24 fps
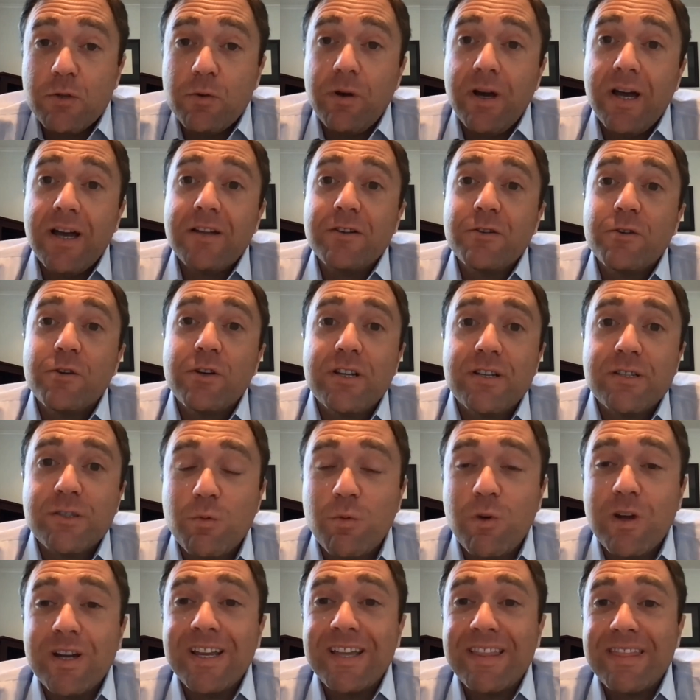
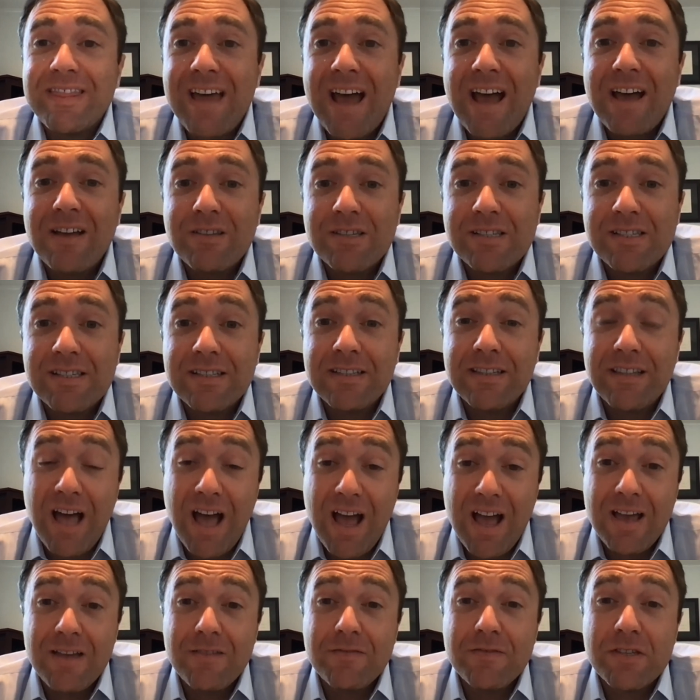120,000
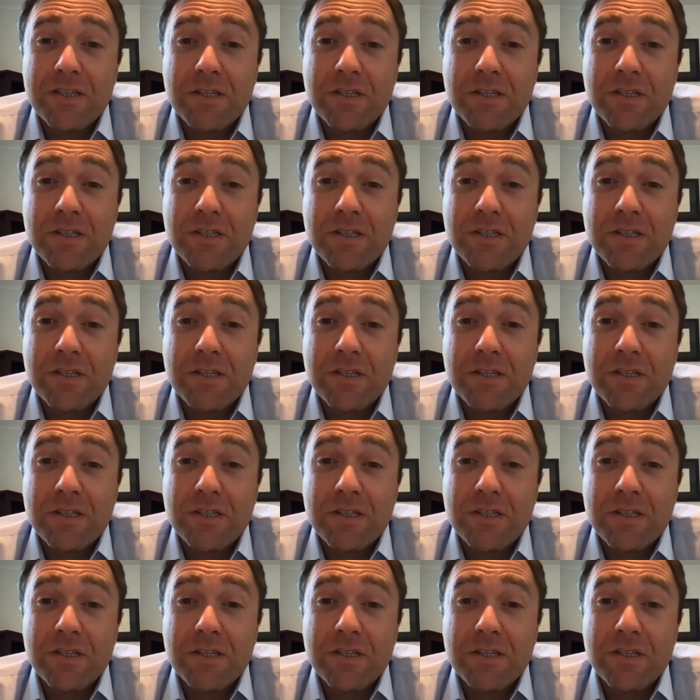lives.